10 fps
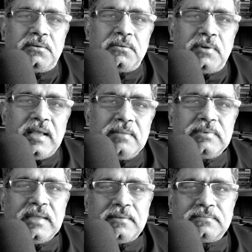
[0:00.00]
to help
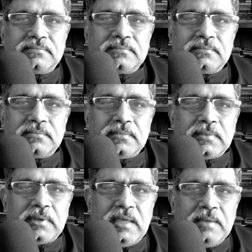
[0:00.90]
them
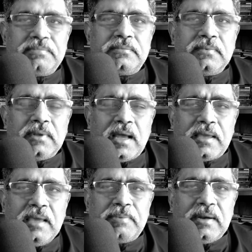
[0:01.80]

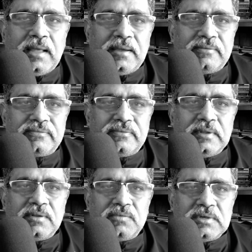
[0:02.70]
keep alive
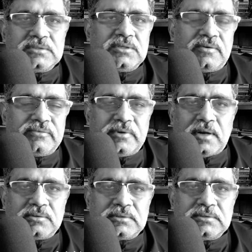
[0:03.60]
in the worst of
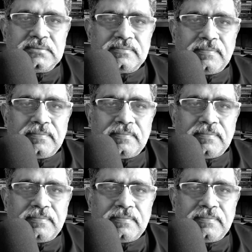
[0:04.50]
droughts.